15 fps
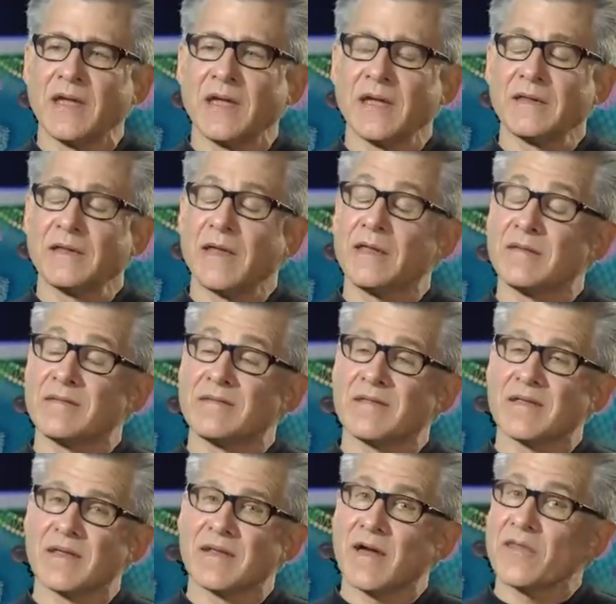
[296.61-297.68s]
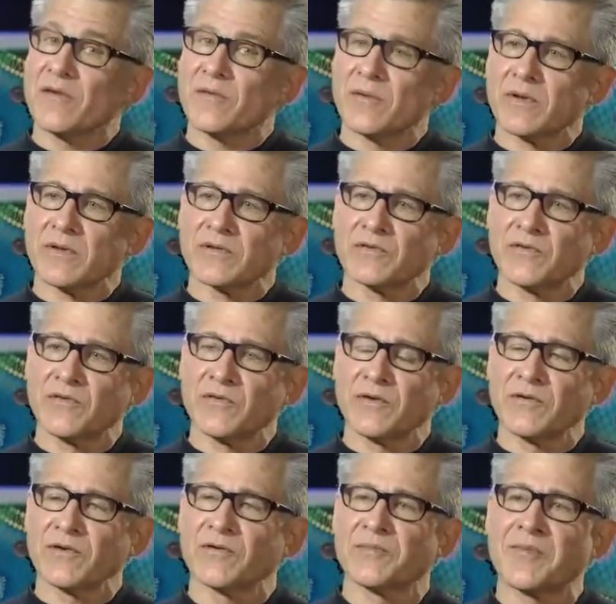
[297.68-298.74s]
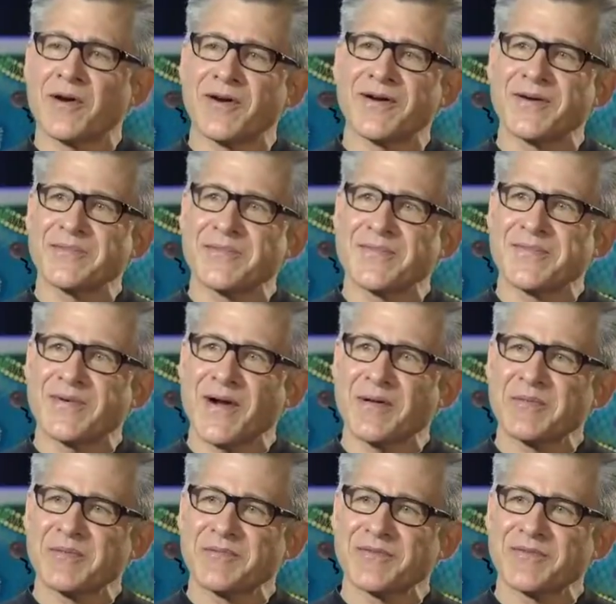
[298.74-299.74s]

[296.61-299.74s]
And then another really serious problem